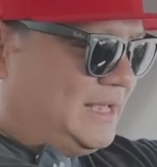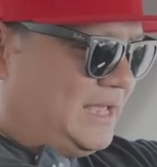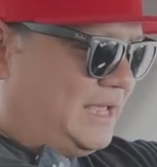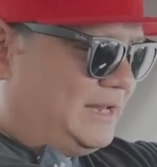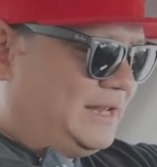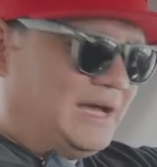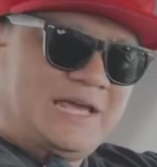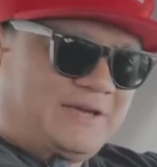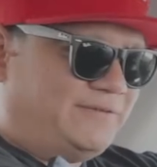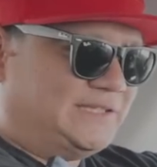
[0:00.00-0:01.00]
And
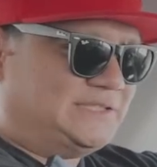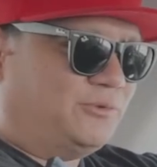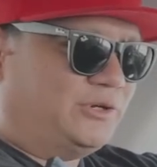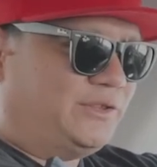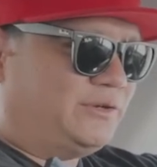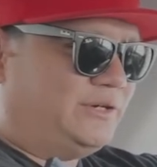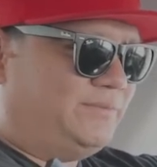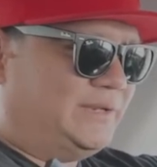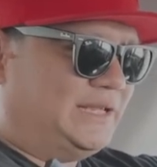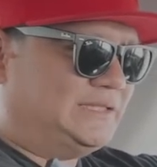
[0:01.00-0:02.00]
if it's more than 30
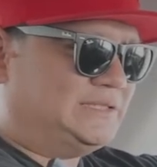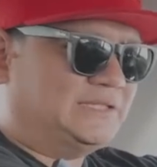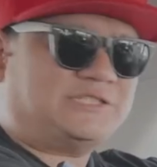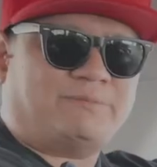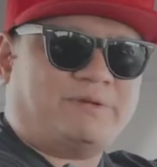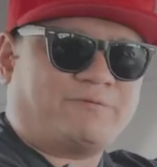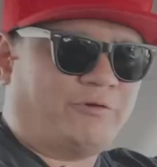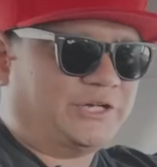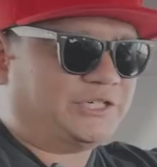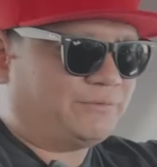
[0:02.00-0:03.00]
minutes, it's gonna be
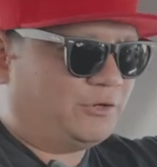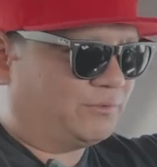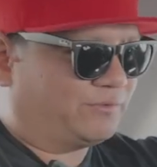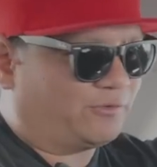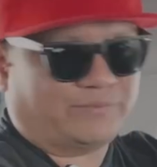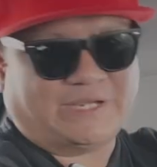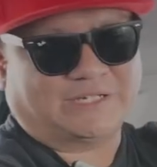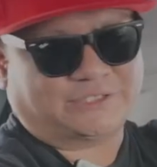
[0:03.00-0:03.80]
friendship over for me and the